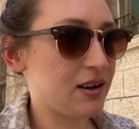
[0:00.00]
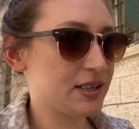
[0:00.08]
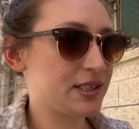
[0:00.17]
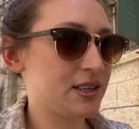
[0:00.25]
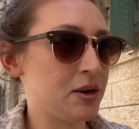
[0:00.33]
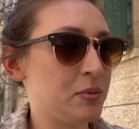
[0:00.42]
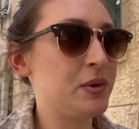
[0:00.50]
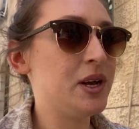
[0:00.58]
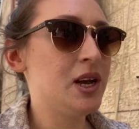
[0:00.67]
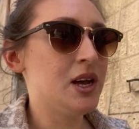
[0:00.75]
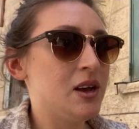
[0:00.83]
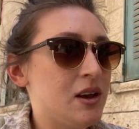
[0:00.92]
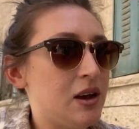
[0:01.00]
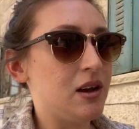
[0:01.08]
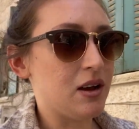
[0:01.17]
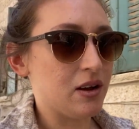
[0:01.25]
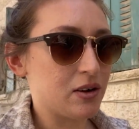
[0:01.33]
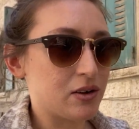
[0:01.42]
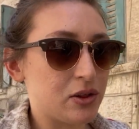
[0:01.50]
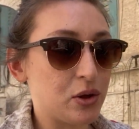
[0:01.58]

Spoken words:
And that, I think, is the